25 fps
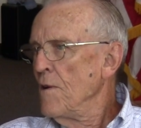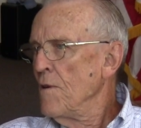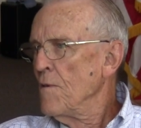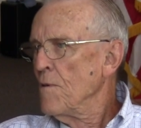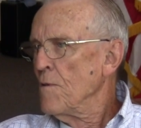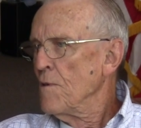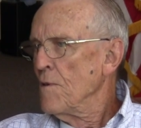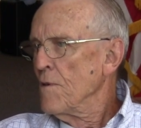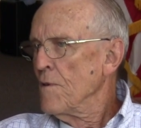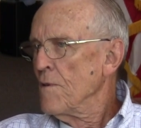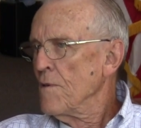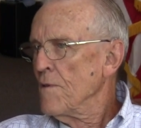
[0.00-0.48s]

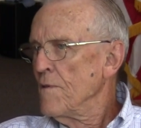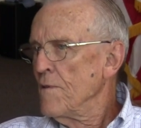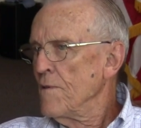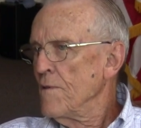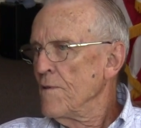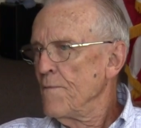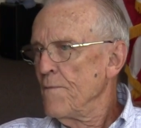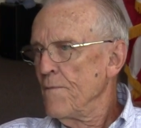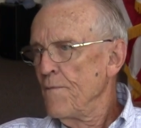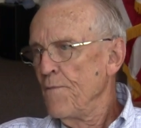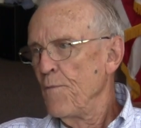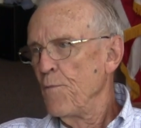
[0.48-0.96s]
or
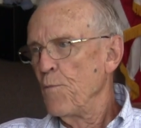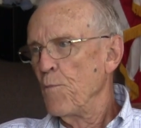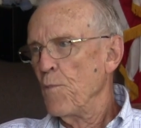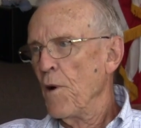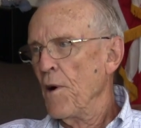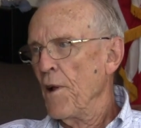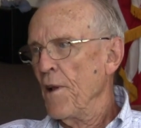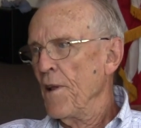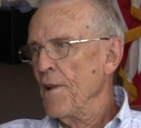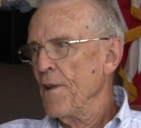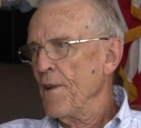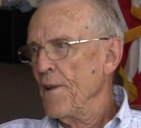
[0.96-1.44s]

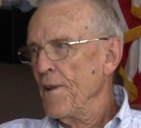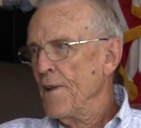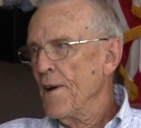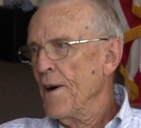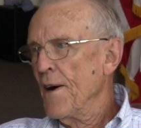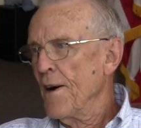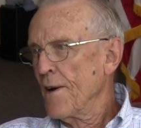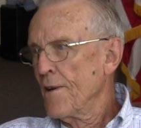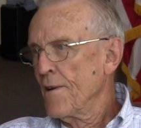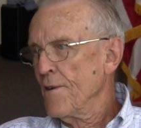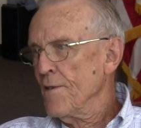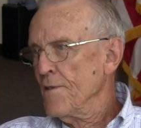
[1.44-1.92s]
brought in the
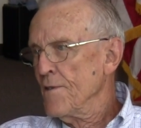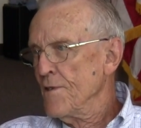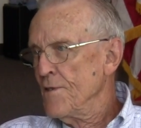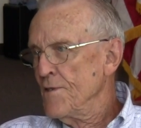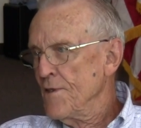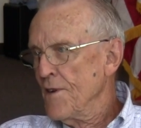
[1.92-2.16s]
doctor to